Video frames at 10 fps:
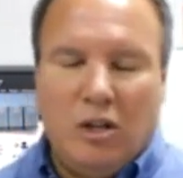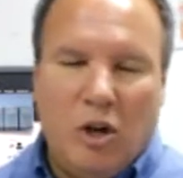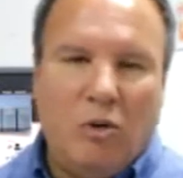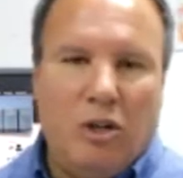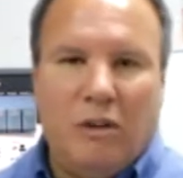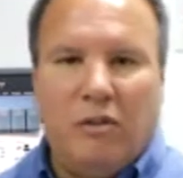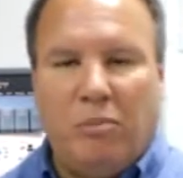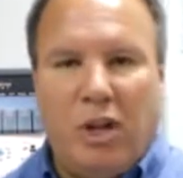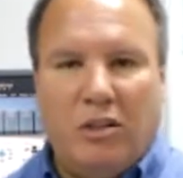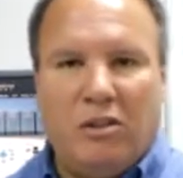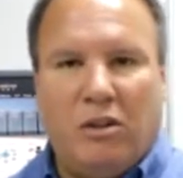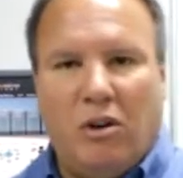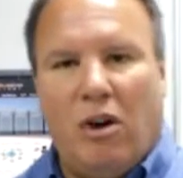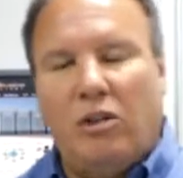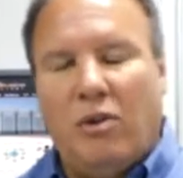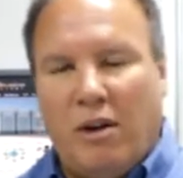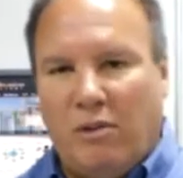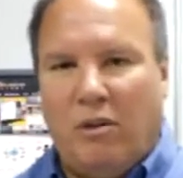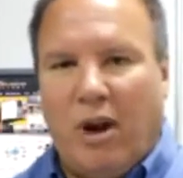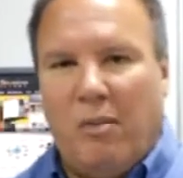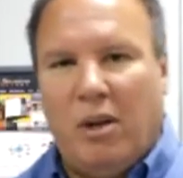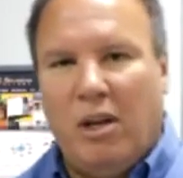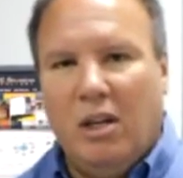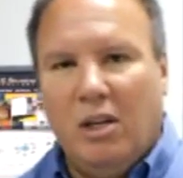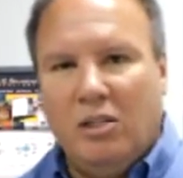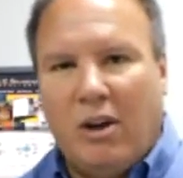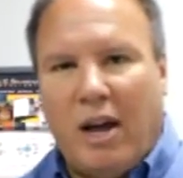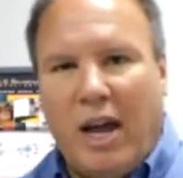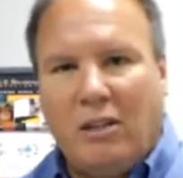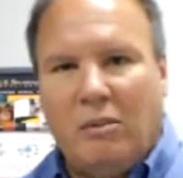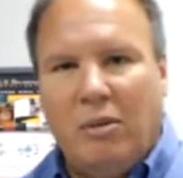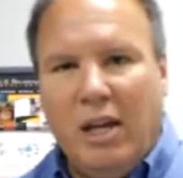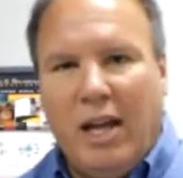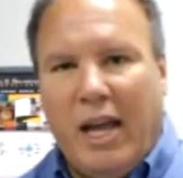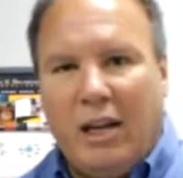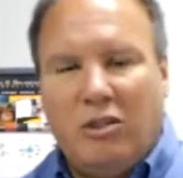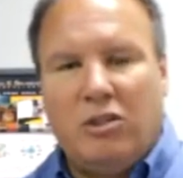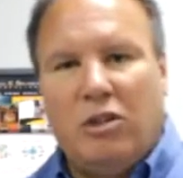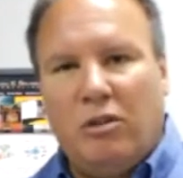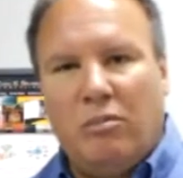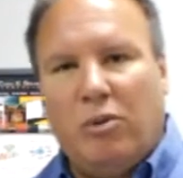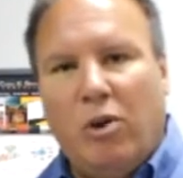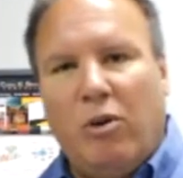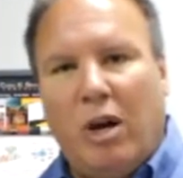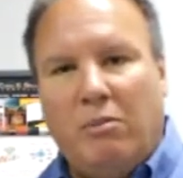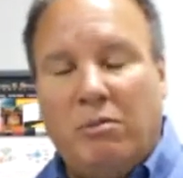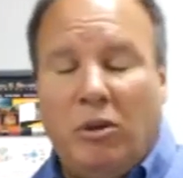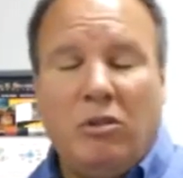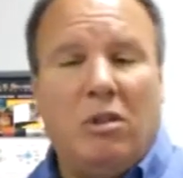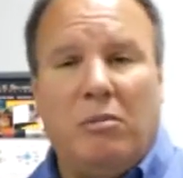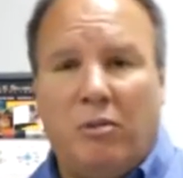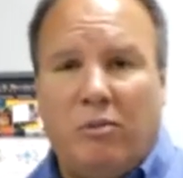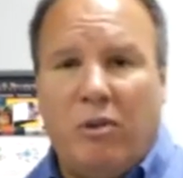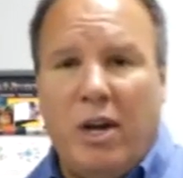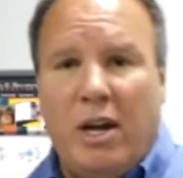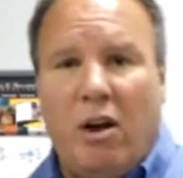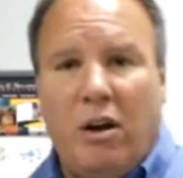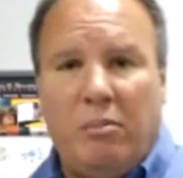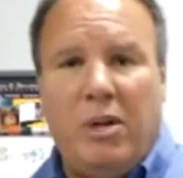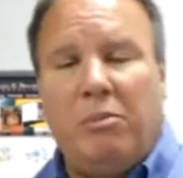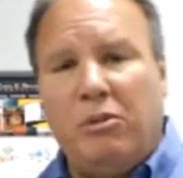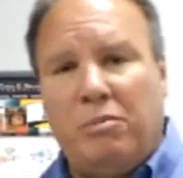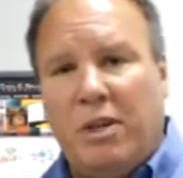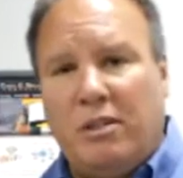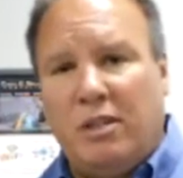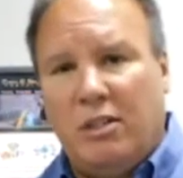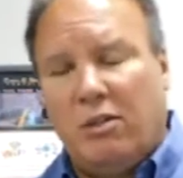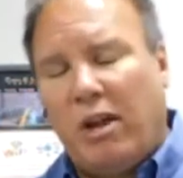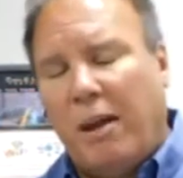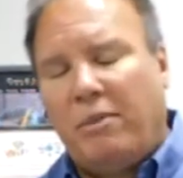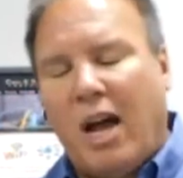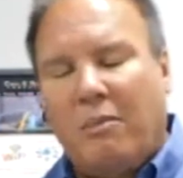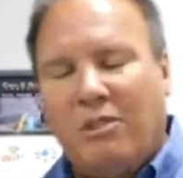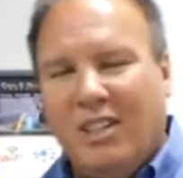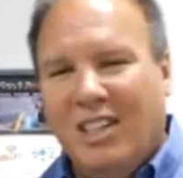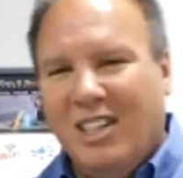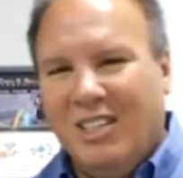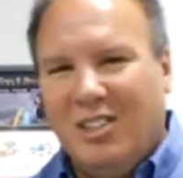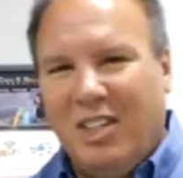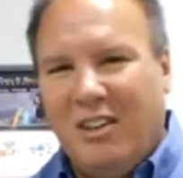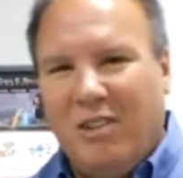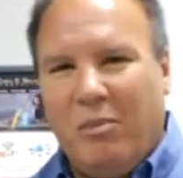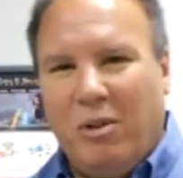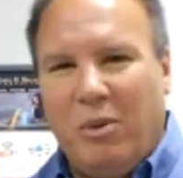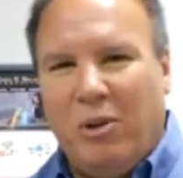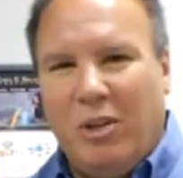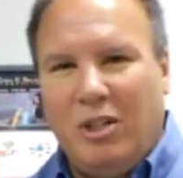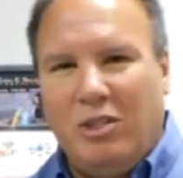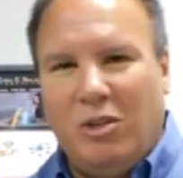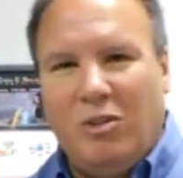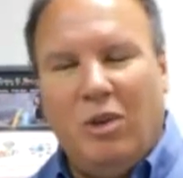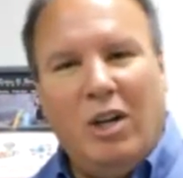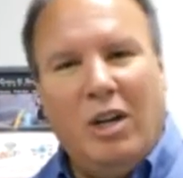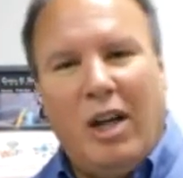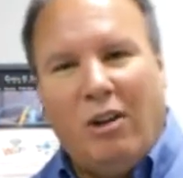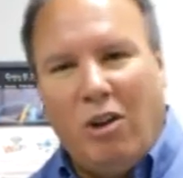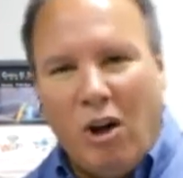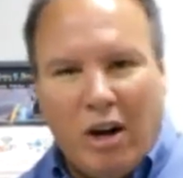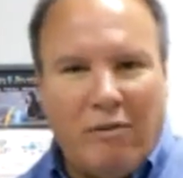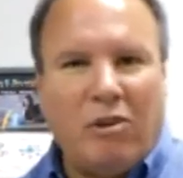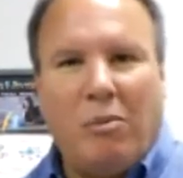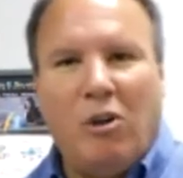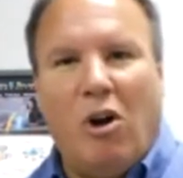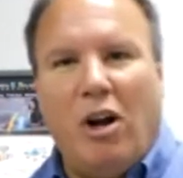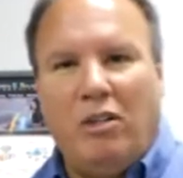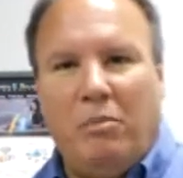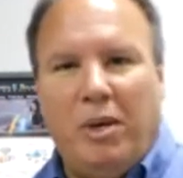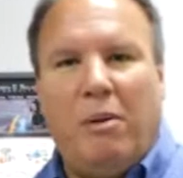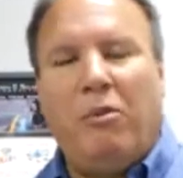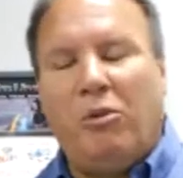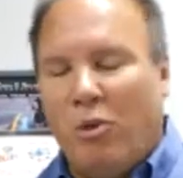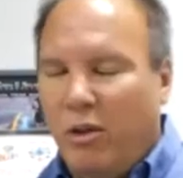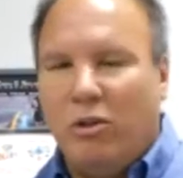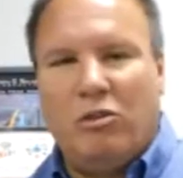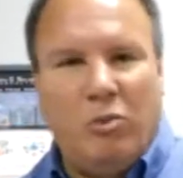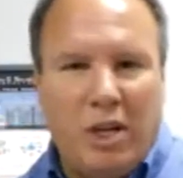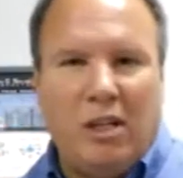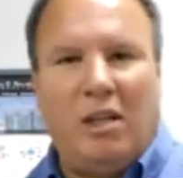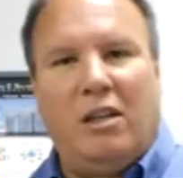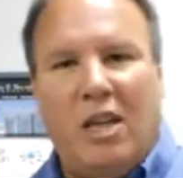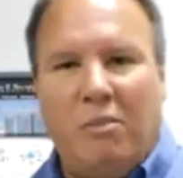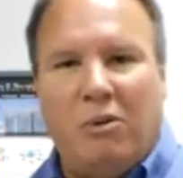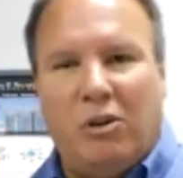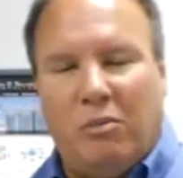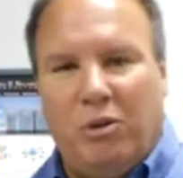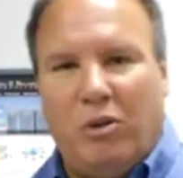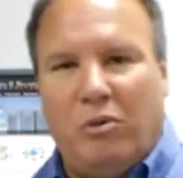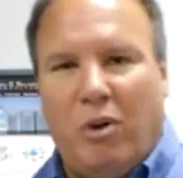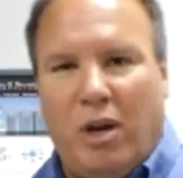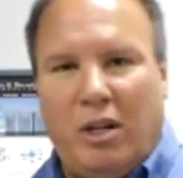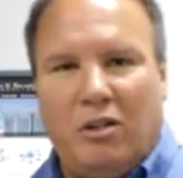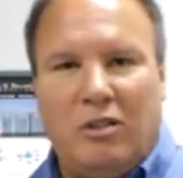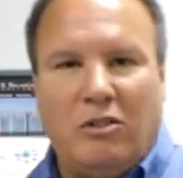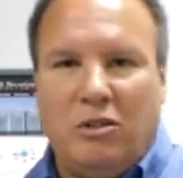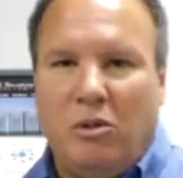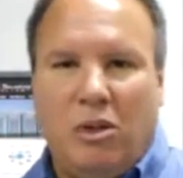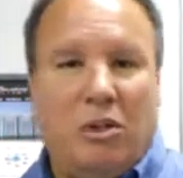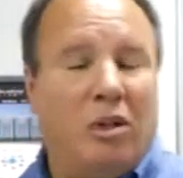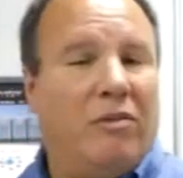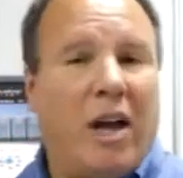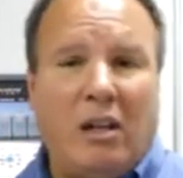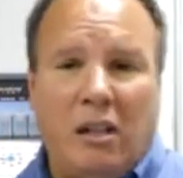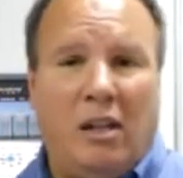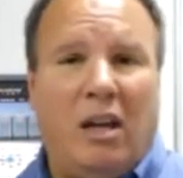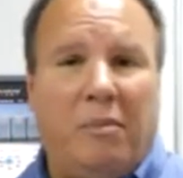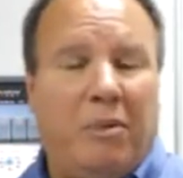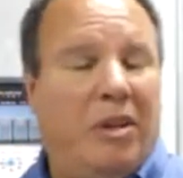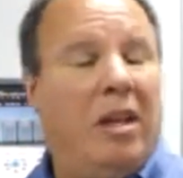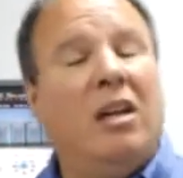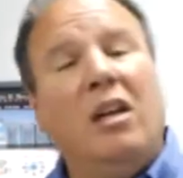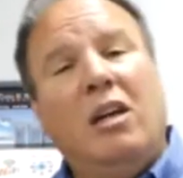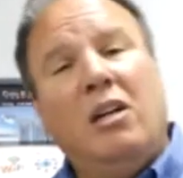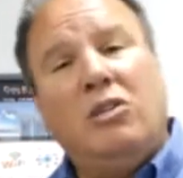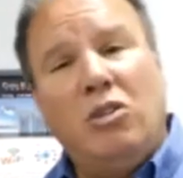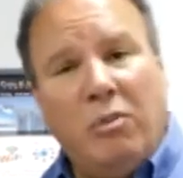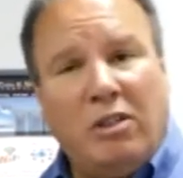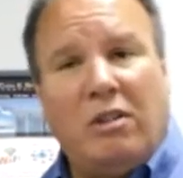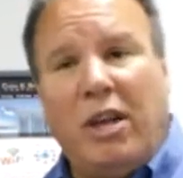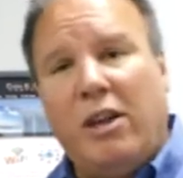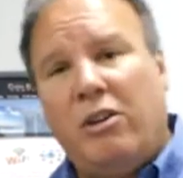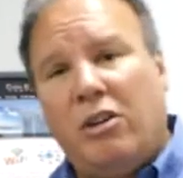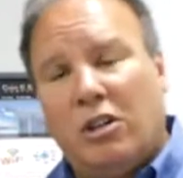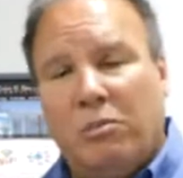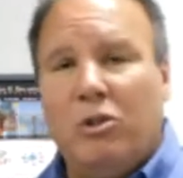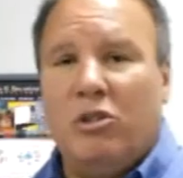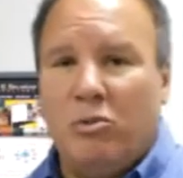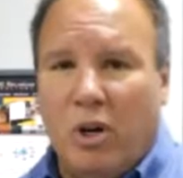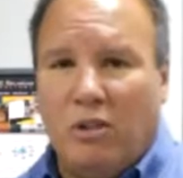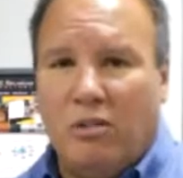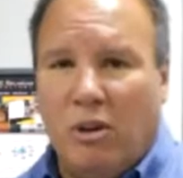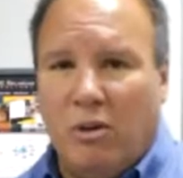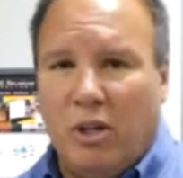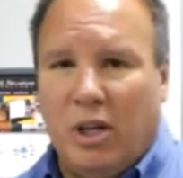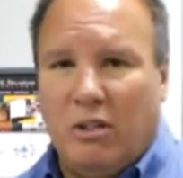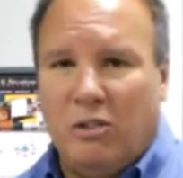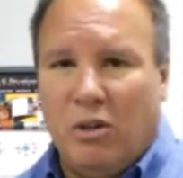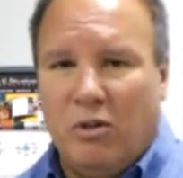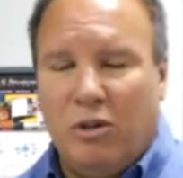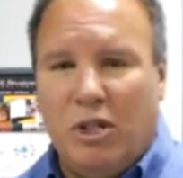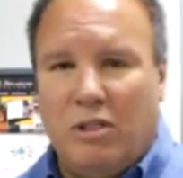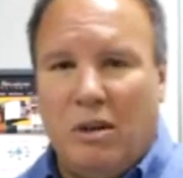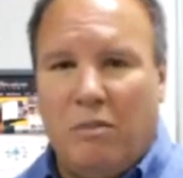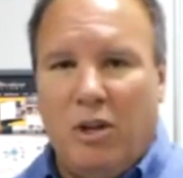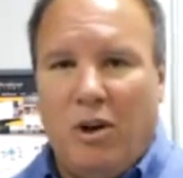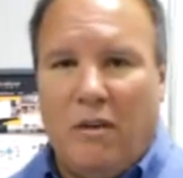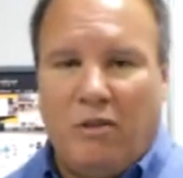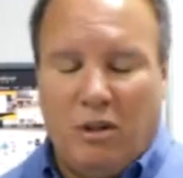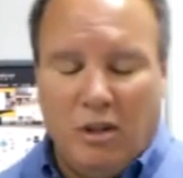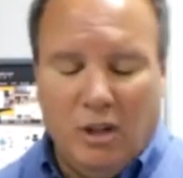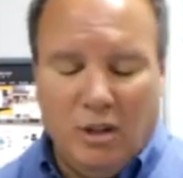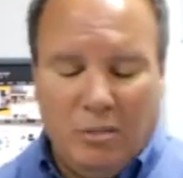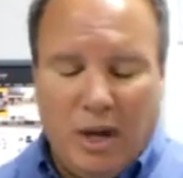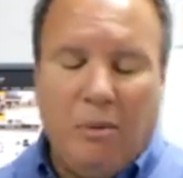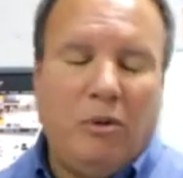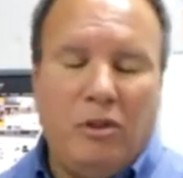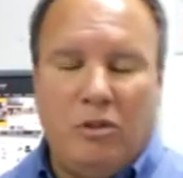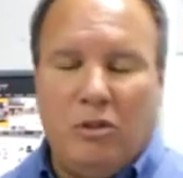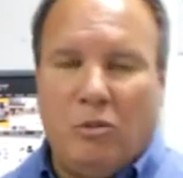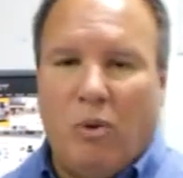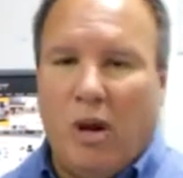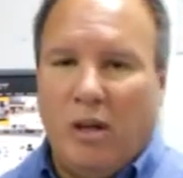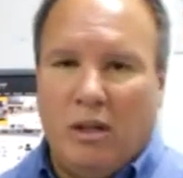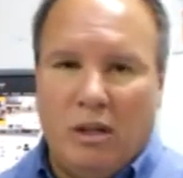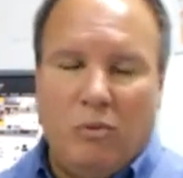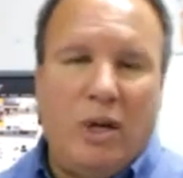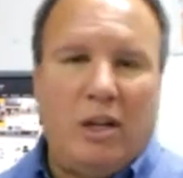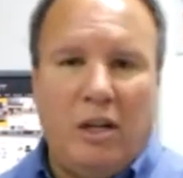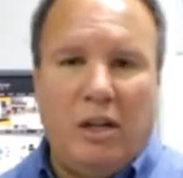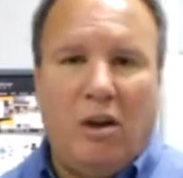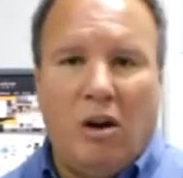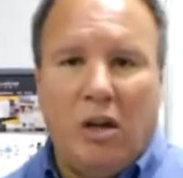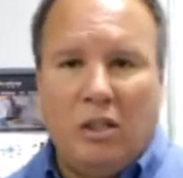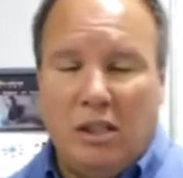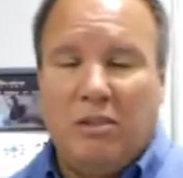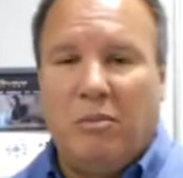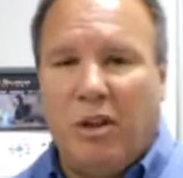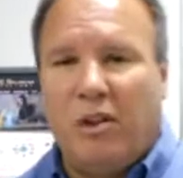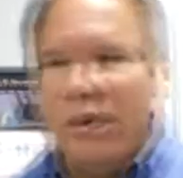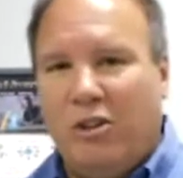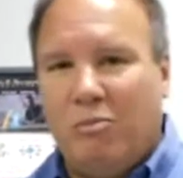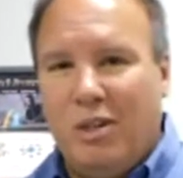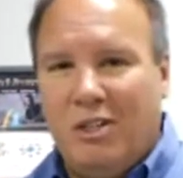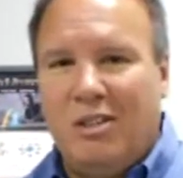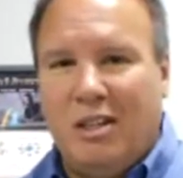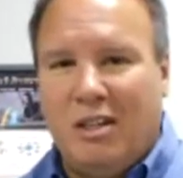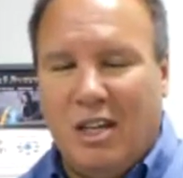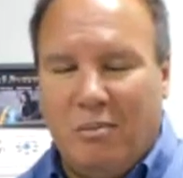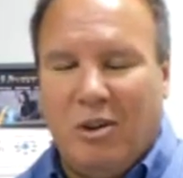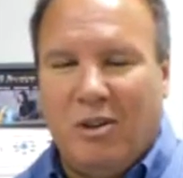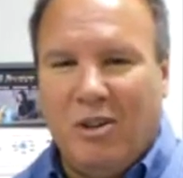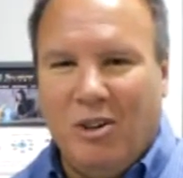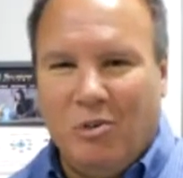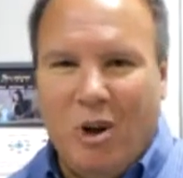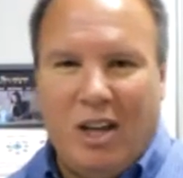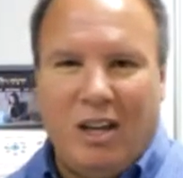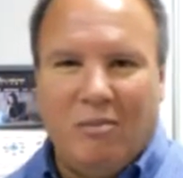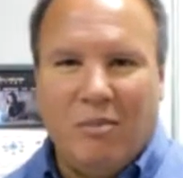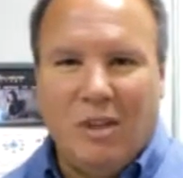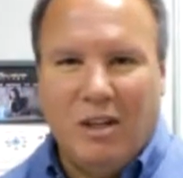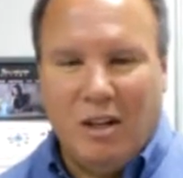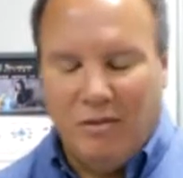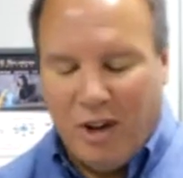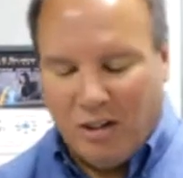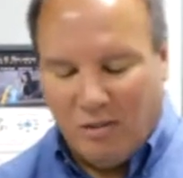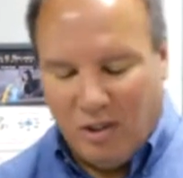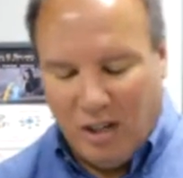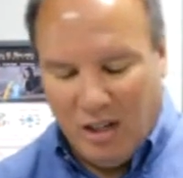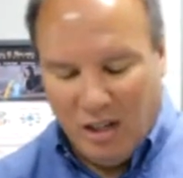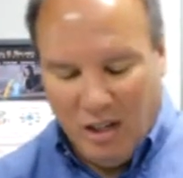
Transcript: go to different places on the hard drive to grab it. So I like to add certain programs, most of them are free on people's PCs or laptops, to give them the ability to, long after I'm gone, to be able to run those weekly and keep their computer running, because it doesn't do any good if I clean it up and then 2 months later your computer's running slow again. So it's something you have to be able to run weekly or at least monthly on your PC to keep it running effectively.